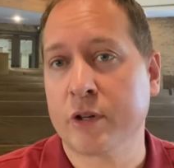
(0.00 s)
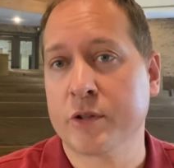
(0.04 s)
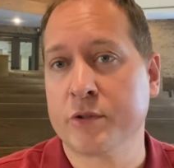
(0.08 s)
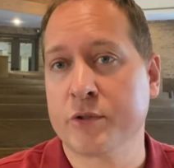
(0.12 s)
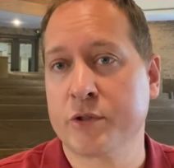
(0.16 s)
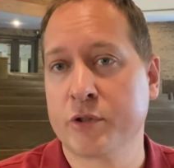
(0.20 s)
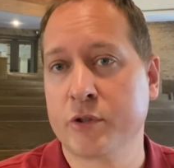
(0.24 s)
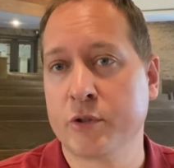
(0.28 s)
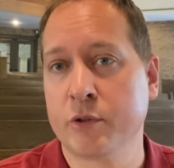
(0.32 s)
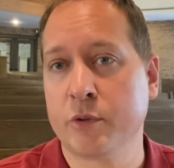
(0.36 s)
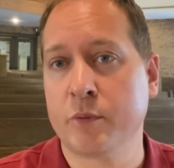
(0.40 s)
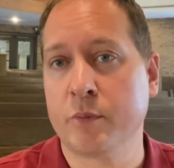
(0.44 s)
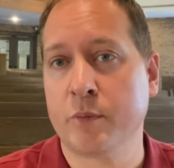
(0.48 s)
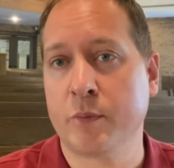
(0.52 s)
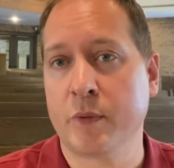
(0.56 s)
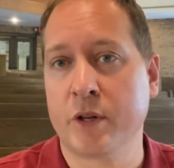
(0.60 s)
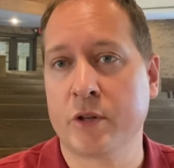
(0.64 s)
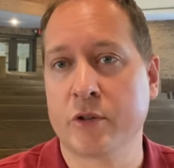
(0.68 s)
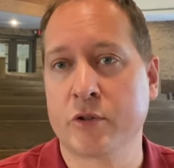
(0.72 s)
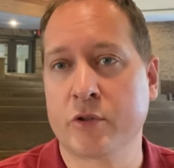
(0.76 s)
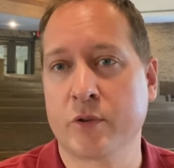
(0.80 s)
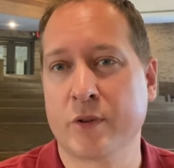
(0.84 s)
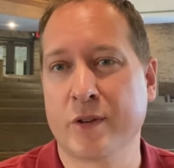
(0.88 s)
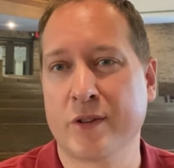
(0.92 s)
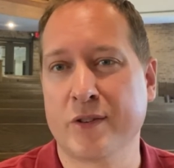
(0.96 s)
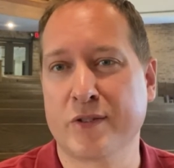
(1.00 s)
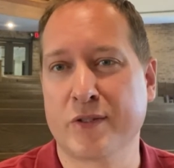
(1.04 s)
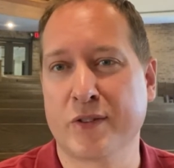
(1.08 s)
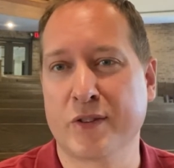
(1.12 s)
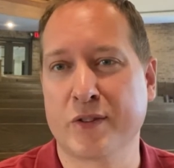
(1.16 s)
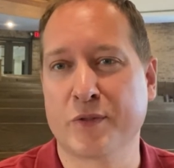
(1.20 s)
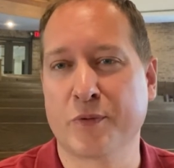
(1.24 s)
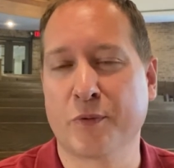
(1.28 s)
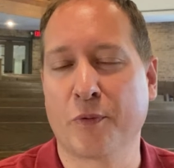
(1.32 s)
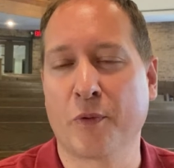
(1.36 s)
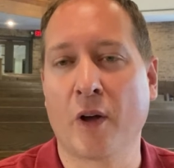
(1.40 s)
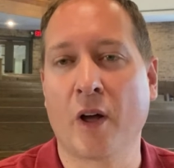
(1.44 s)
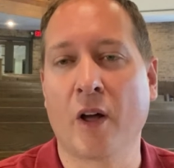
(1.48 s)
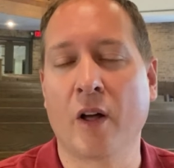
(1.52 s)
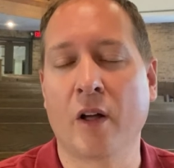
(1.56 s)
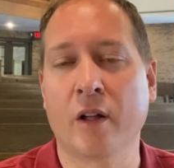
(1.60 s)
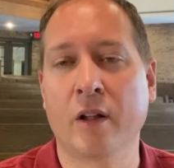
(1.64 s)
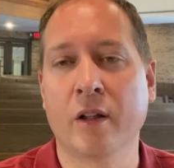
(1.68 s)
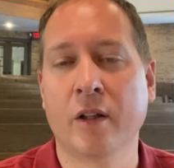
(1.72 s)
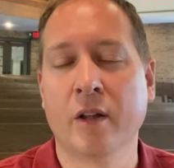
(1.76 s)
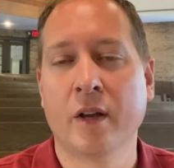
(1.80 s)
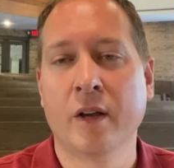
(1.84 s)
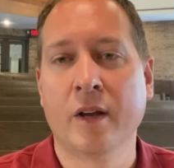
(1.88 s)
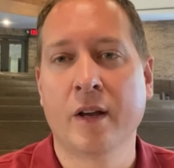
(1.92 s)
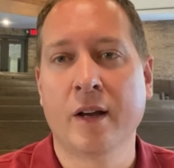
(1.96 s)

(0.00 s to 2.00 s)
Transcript: and student ministries this fall.